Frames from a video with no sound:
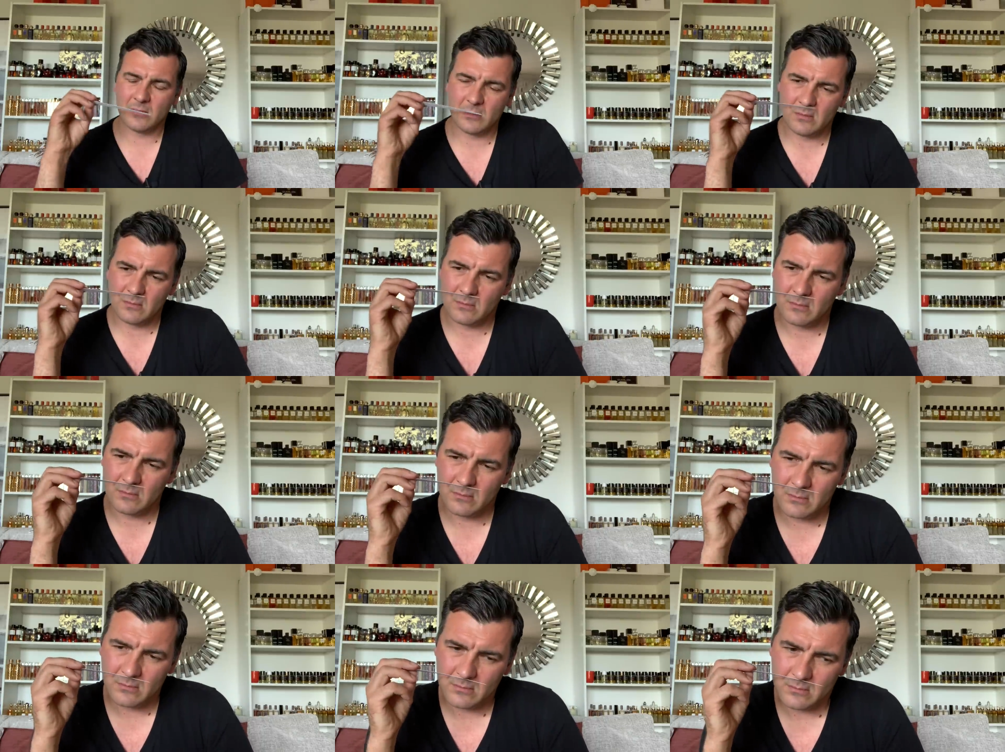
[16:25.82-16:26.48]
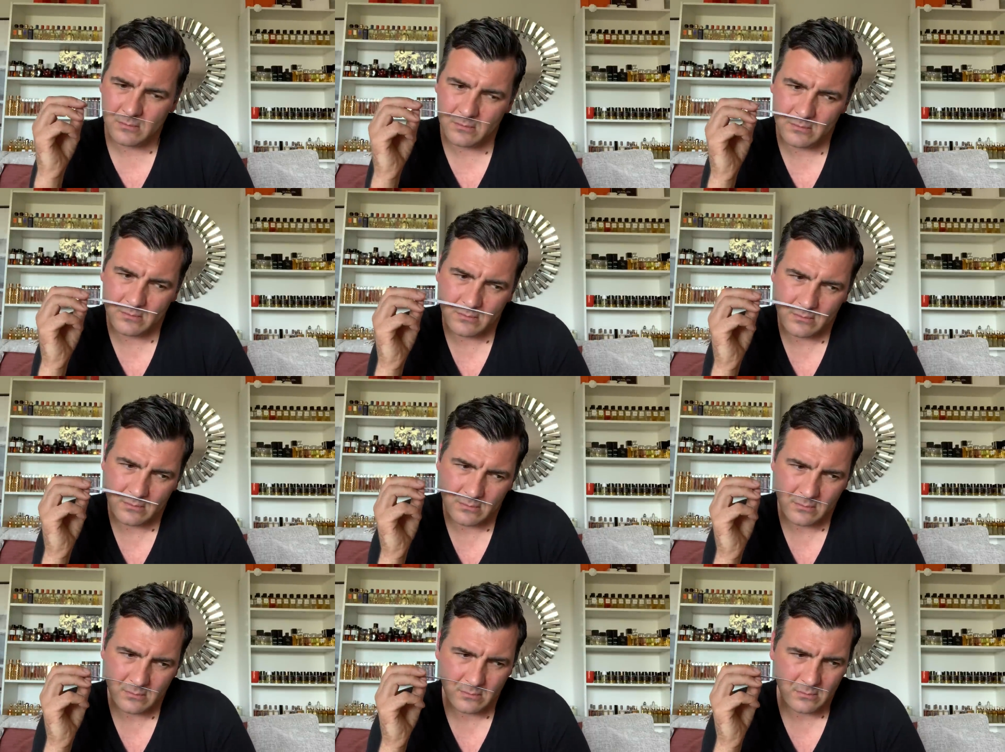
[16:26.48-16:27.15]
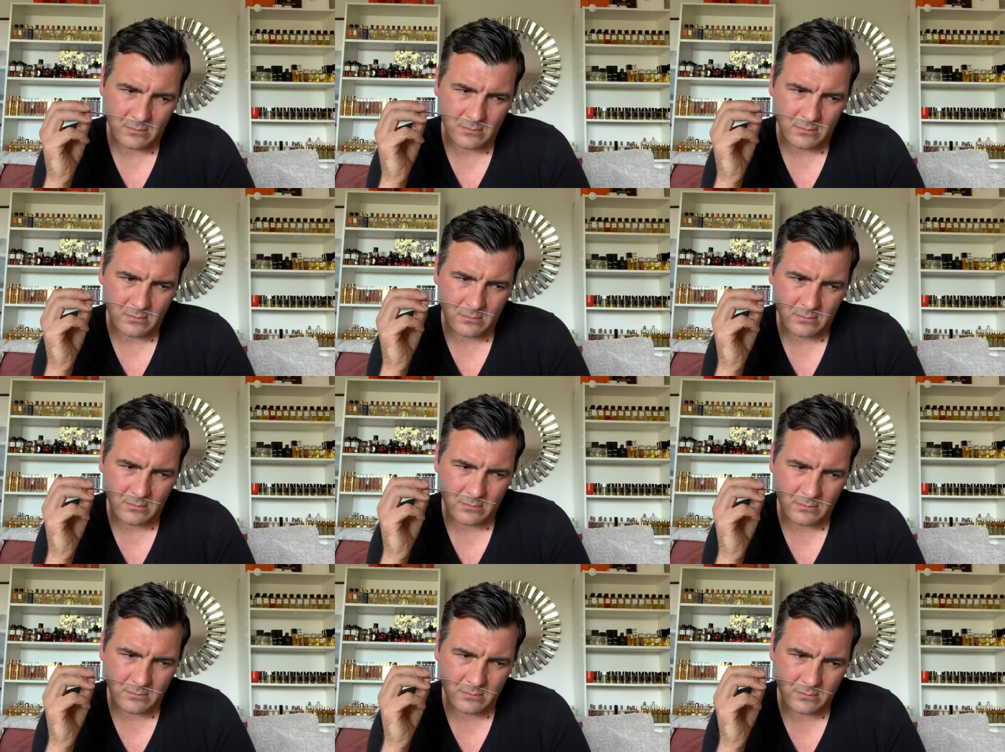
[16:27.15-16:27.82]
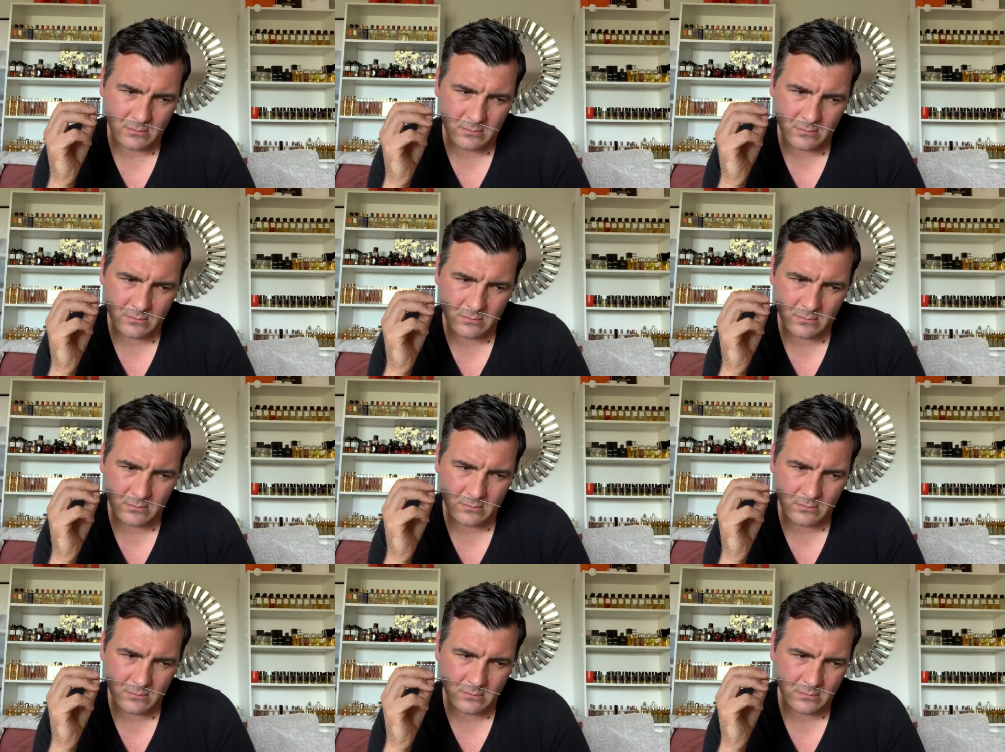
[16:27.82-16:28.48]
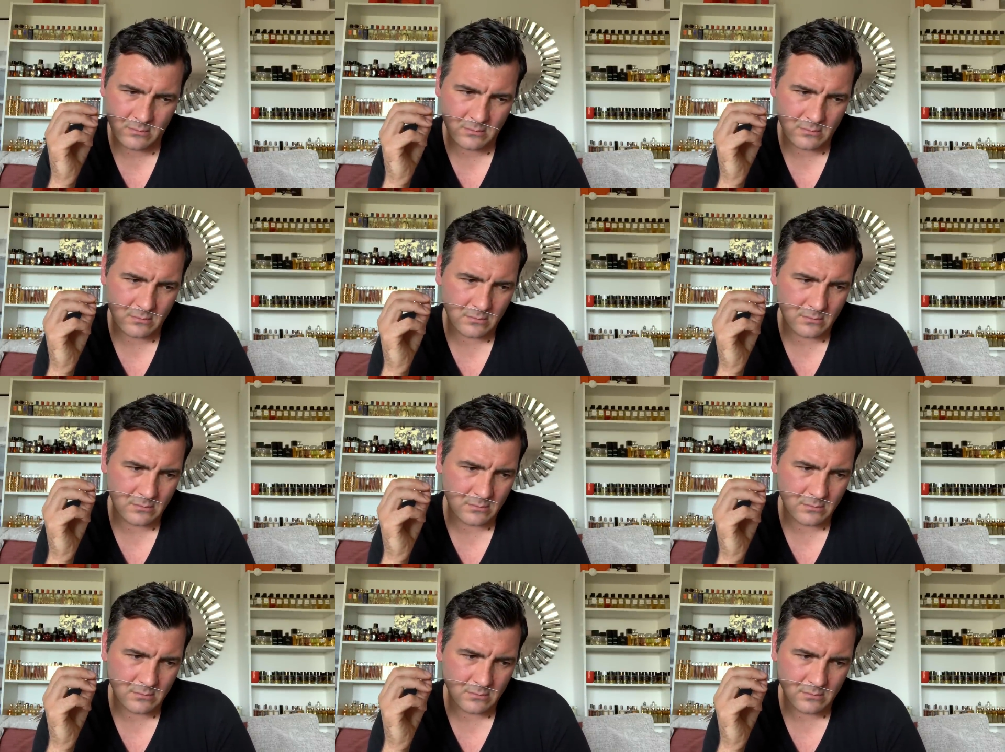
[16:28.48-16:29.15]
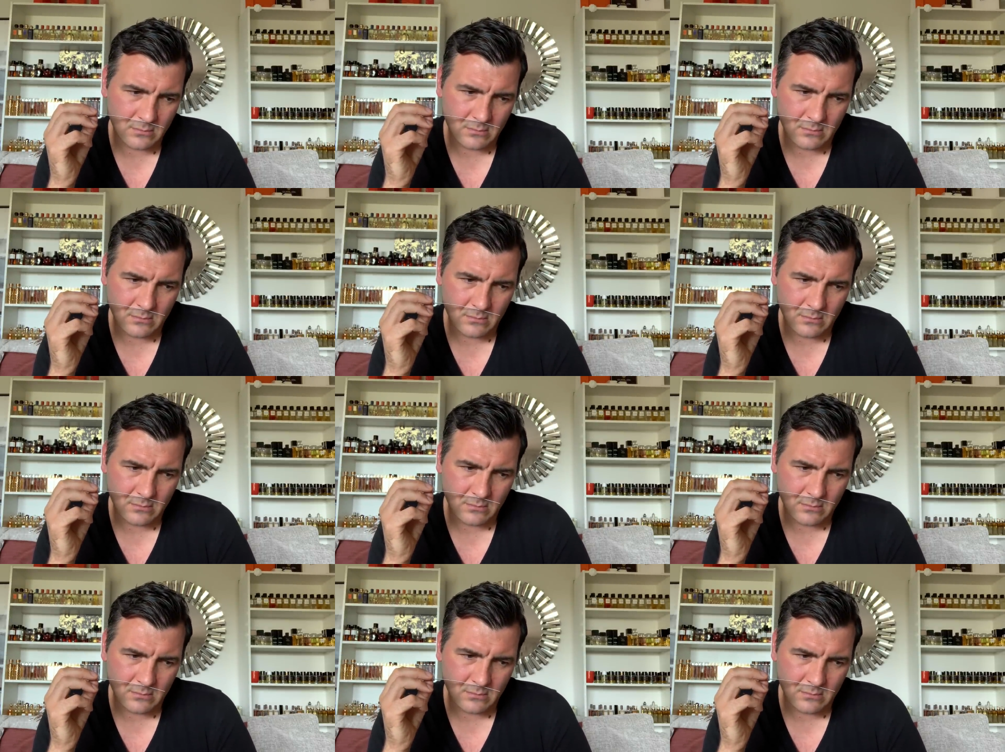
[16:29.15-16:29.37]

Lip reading: [no speech]